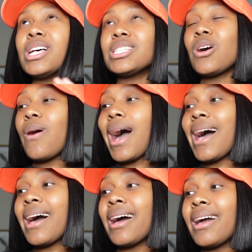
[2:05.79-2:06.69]
So
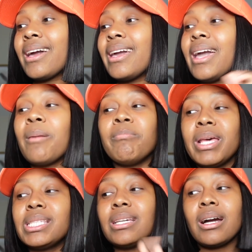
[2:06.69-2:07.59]
I am
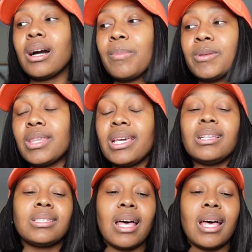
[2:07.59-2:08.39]
missing a couple things,